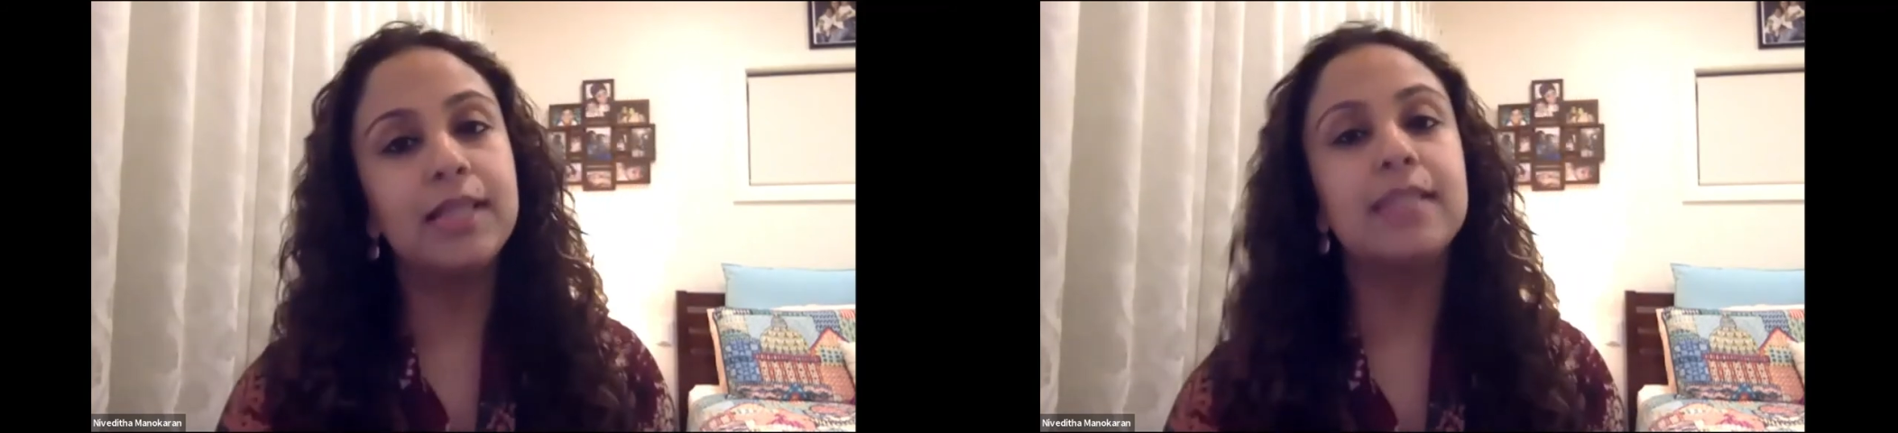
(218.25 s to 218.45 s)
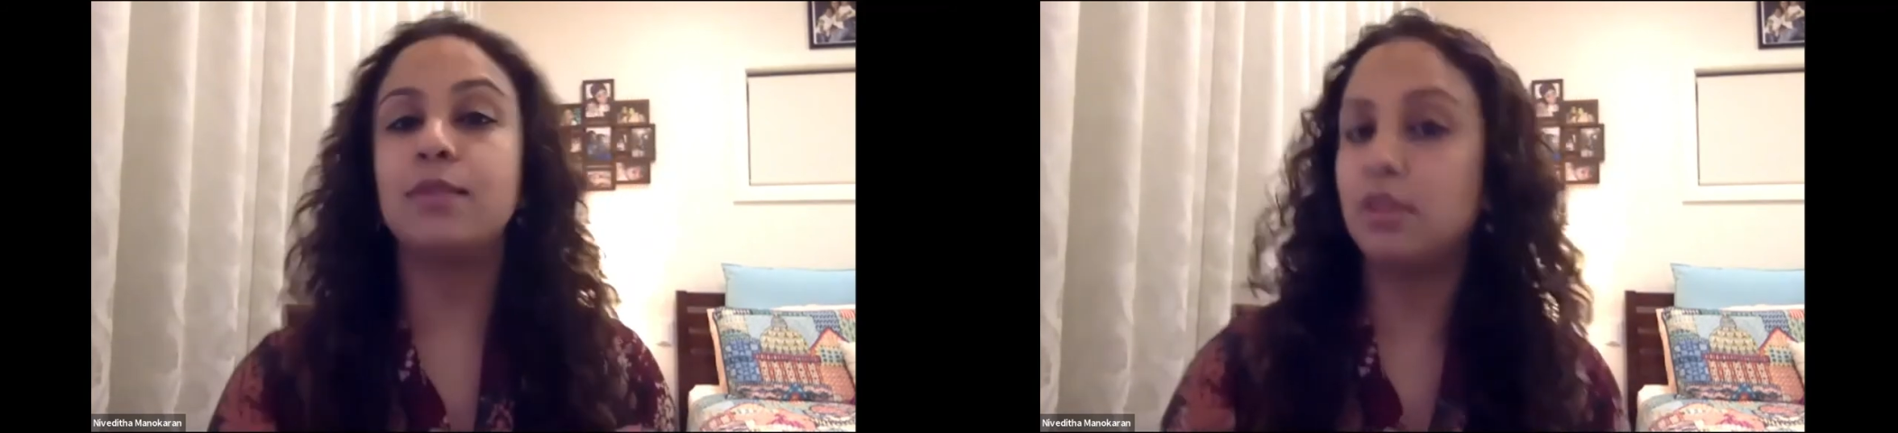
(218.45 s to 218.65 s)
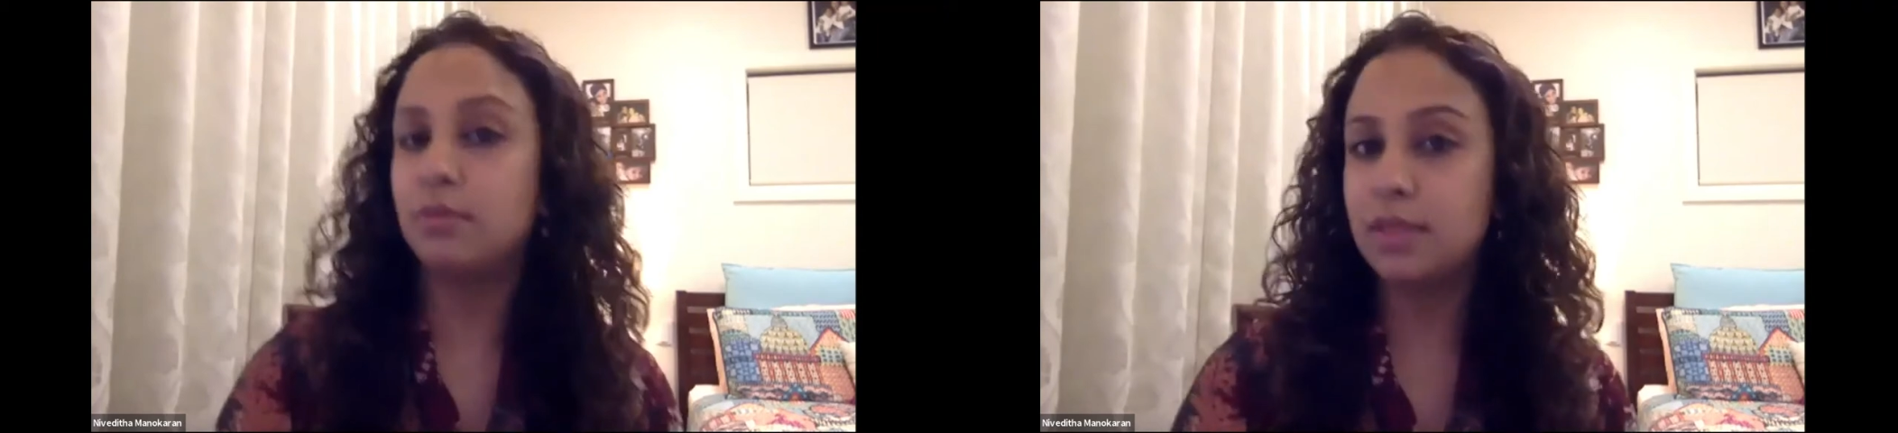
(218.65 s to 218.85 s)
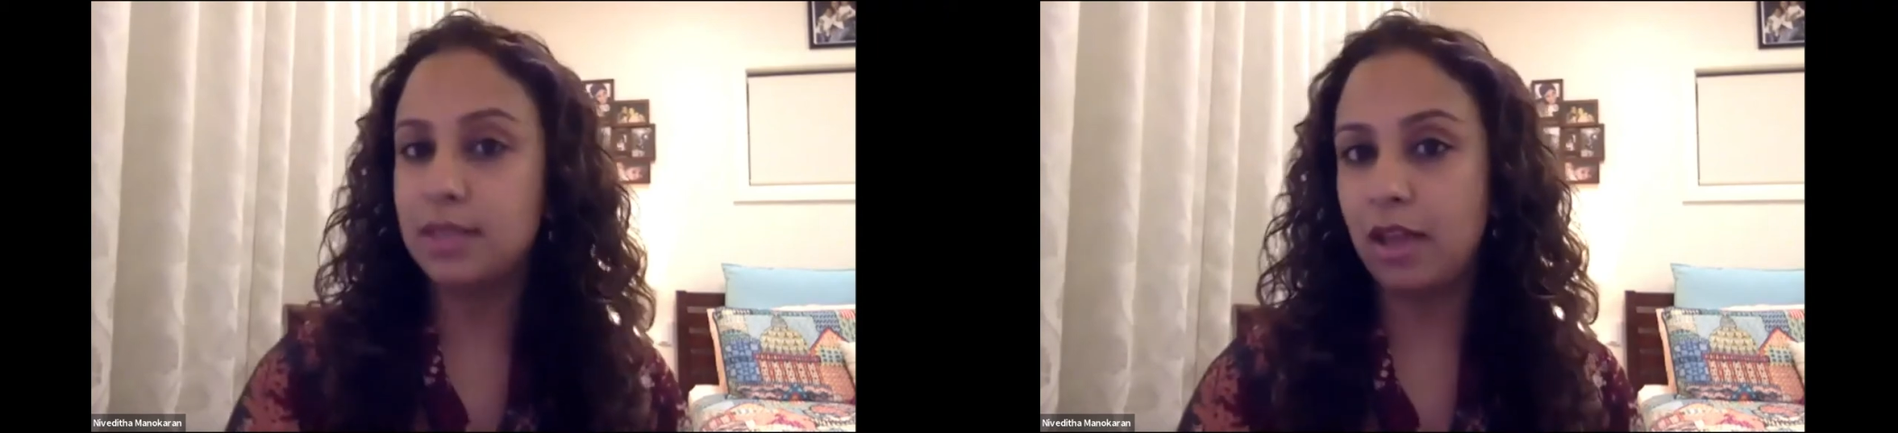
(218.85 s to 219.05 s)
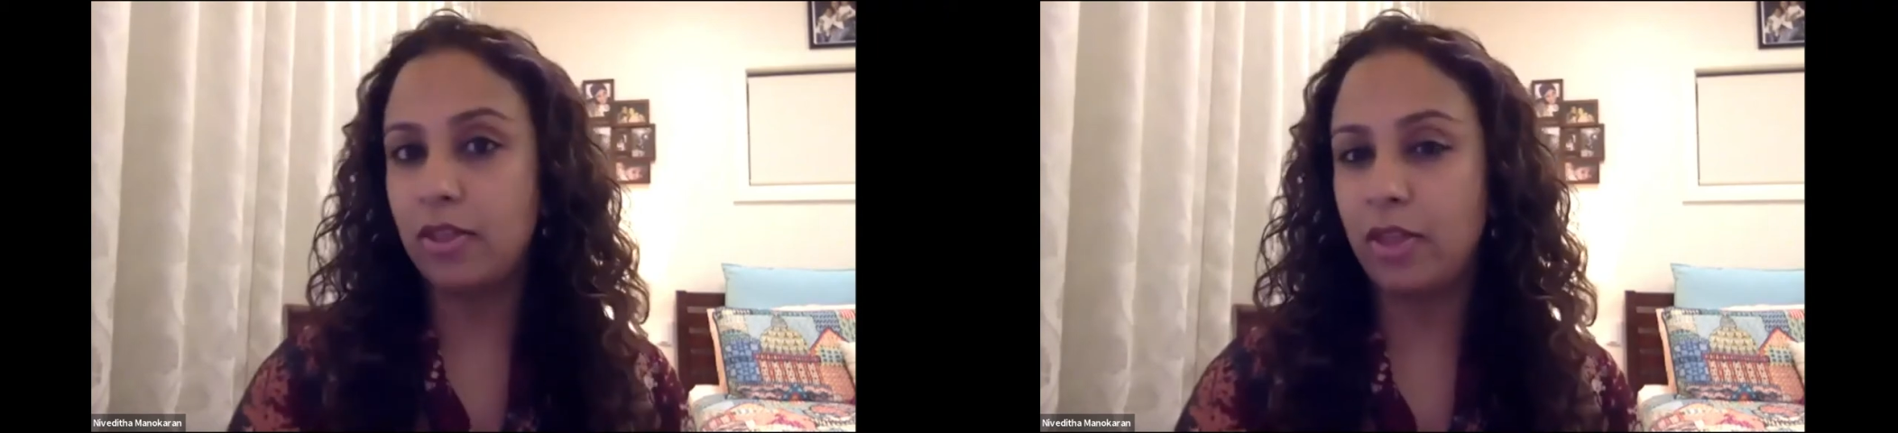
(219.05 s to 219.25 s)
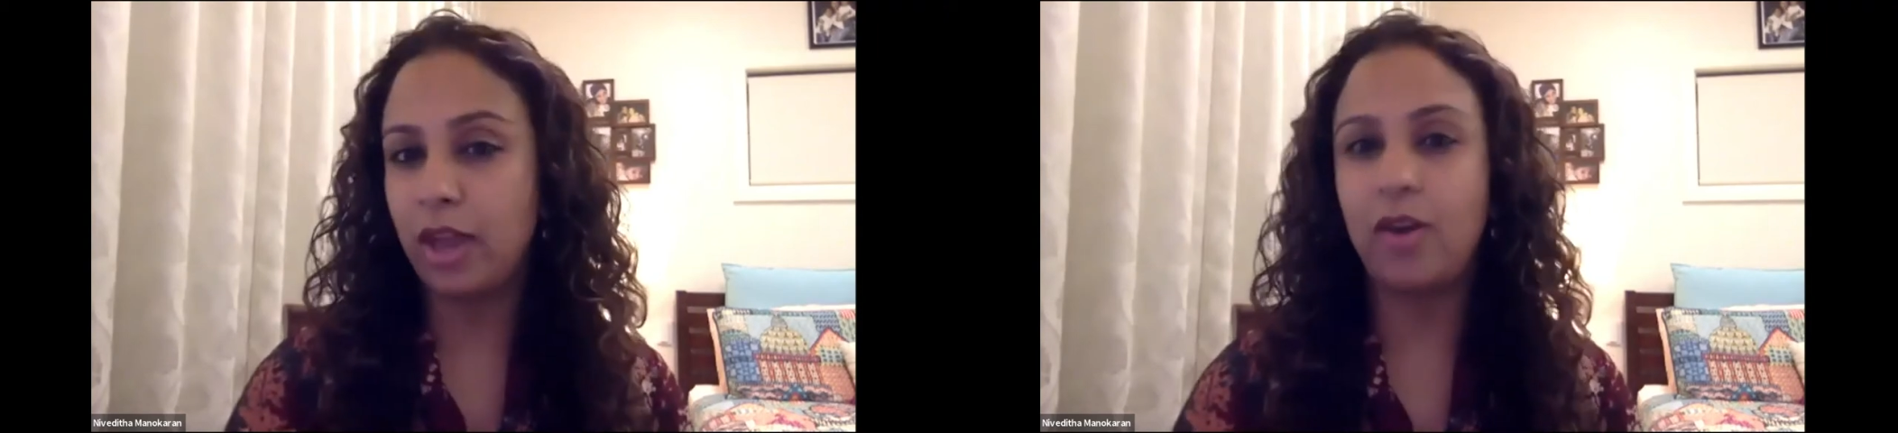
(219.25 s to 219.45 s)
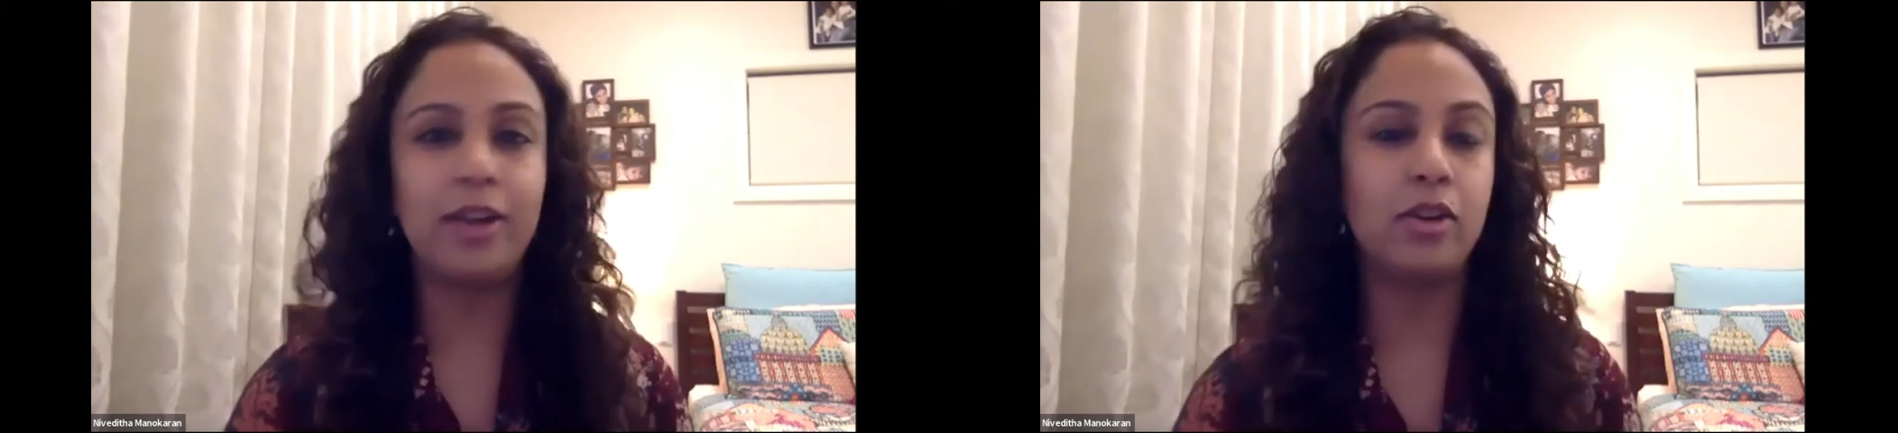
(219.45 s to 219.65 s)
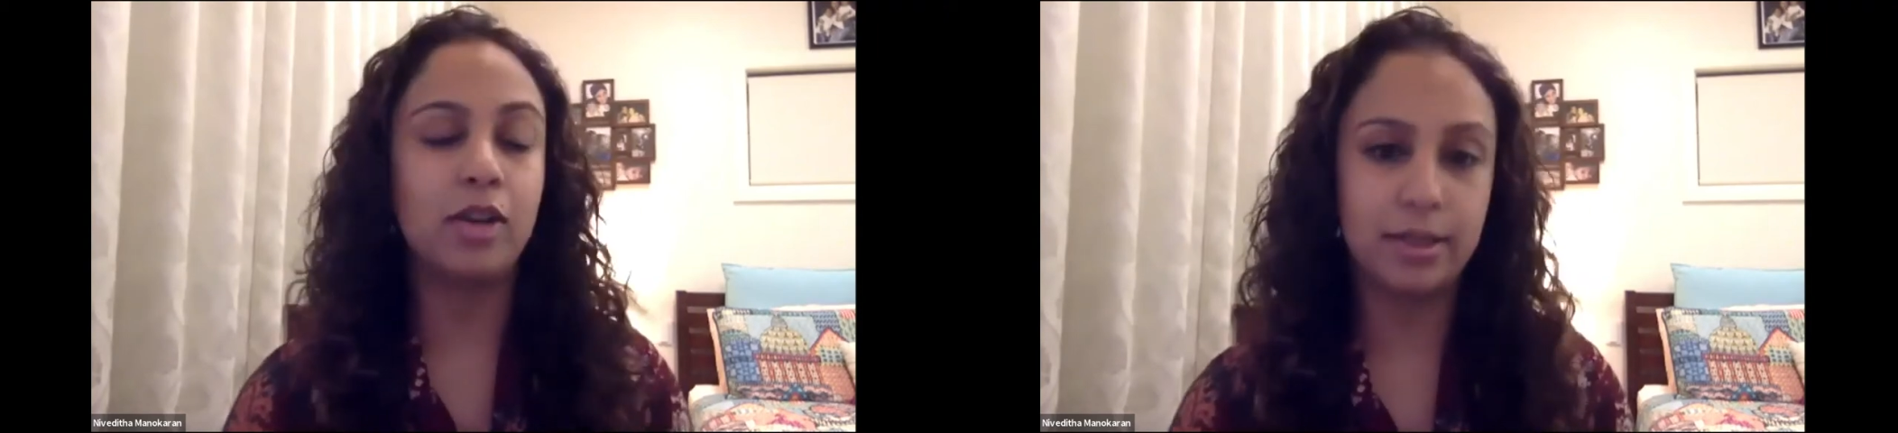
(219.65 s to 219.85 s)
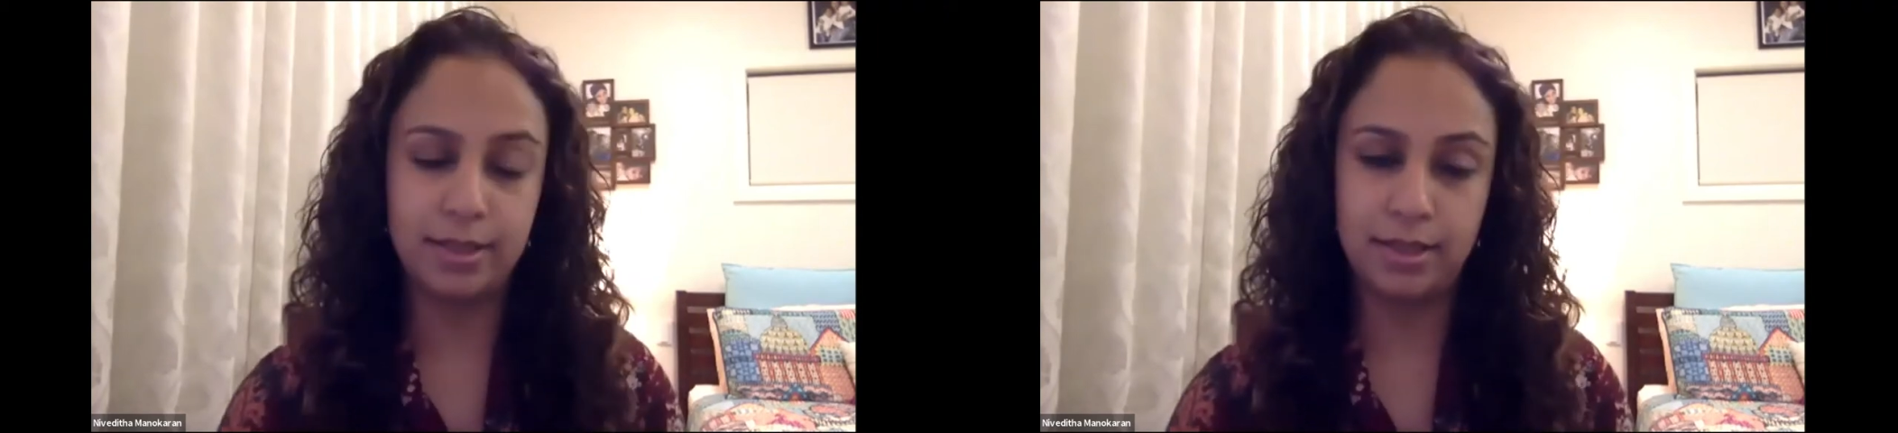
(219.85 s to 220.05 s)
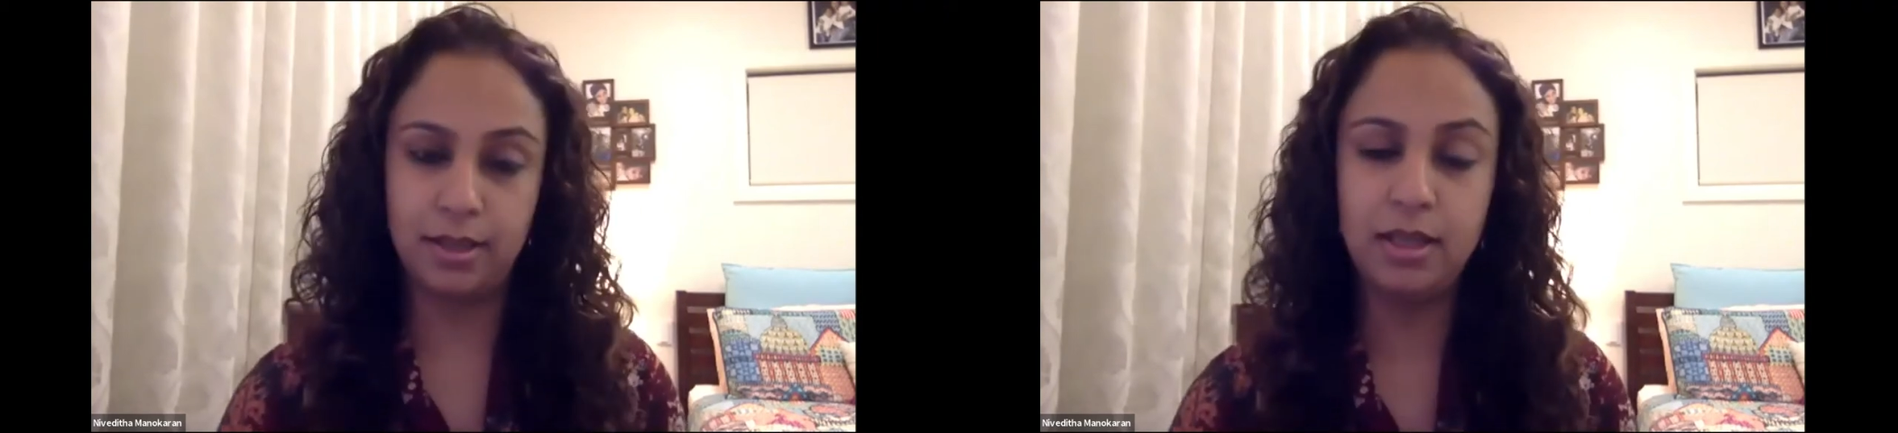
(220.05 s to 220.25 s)
symptoms down there and you're
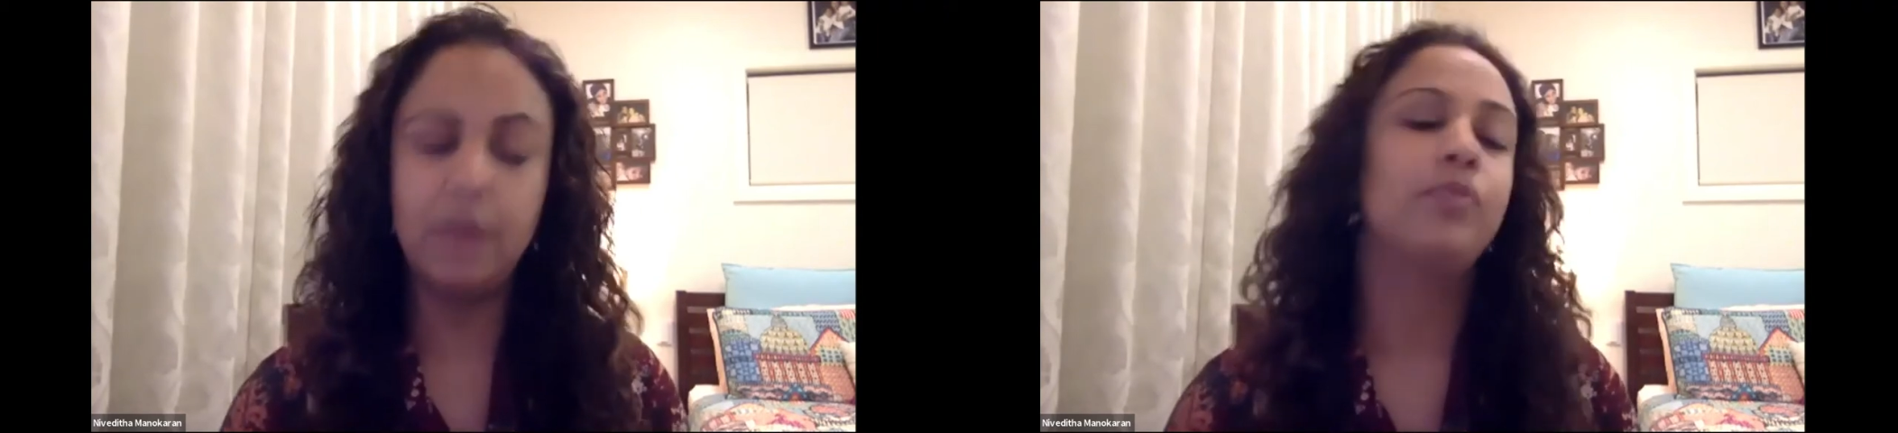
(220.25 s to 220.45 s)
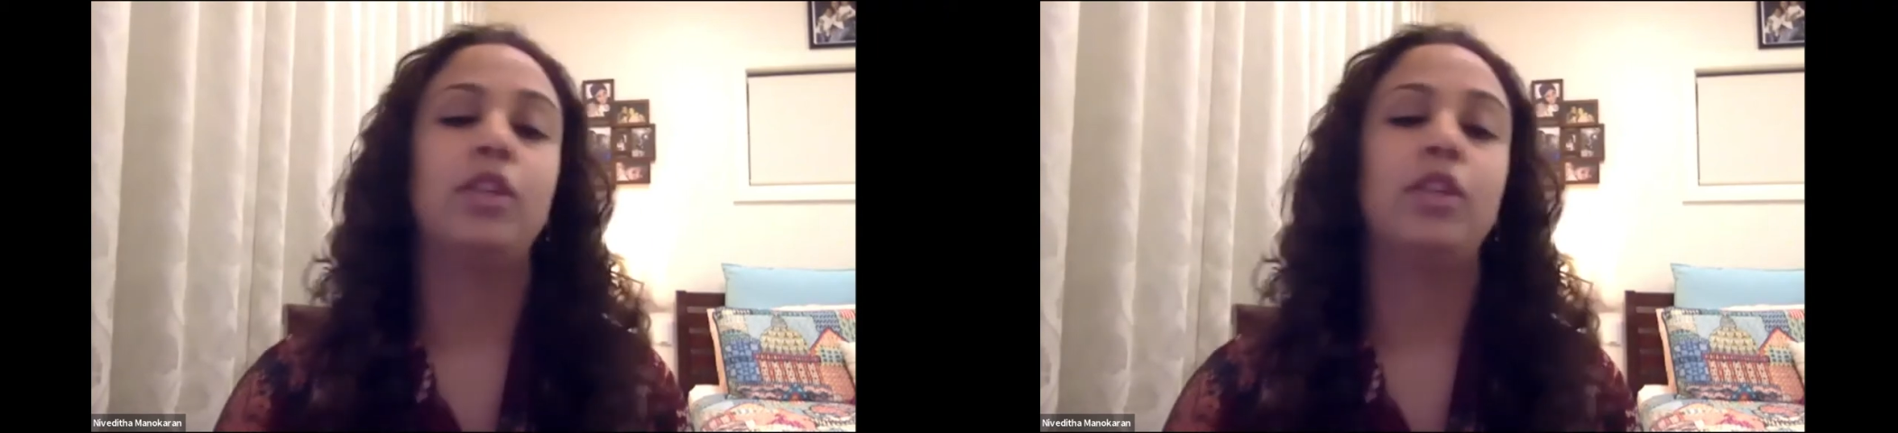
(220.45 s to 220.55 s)
concerned,